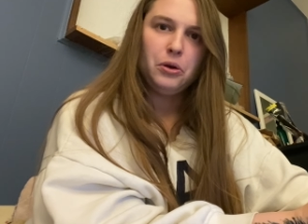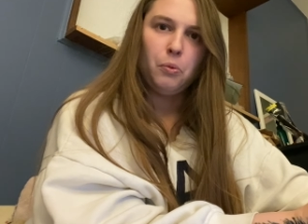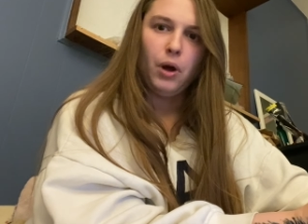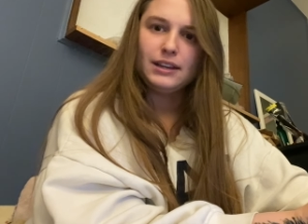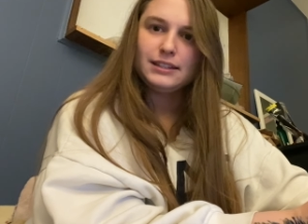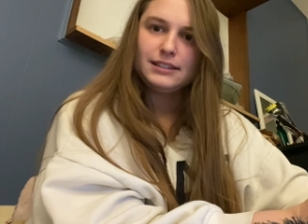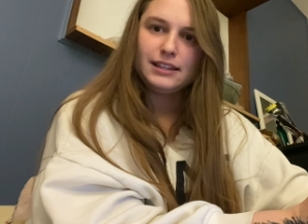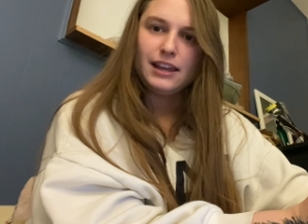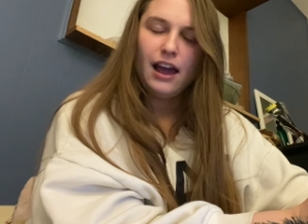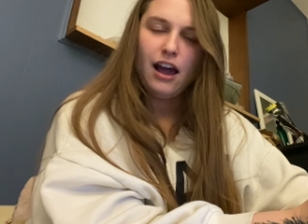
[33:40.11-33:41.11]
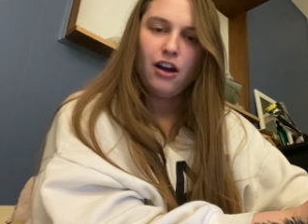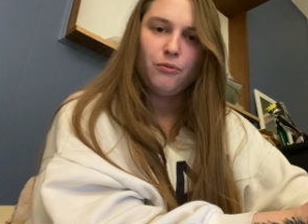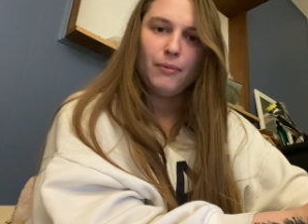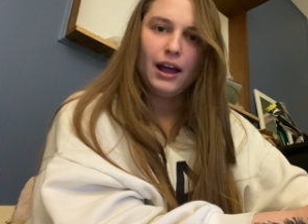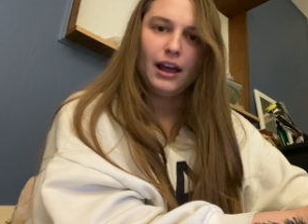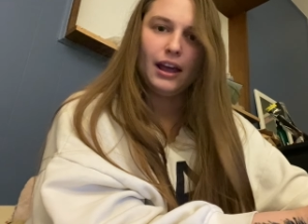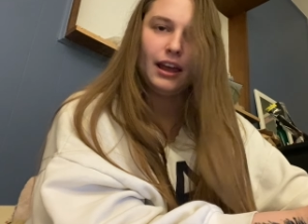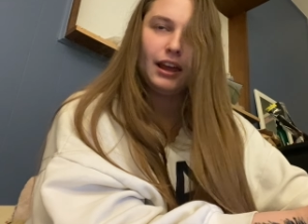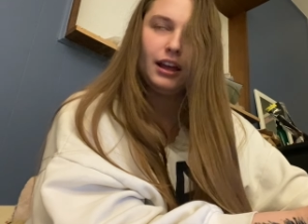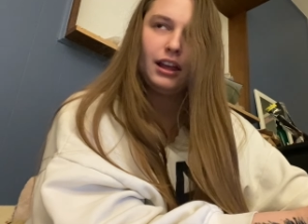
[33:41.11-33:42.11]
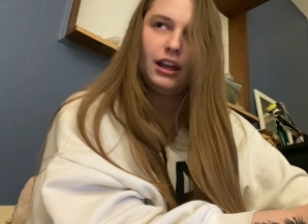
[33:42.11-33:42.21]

want to see how my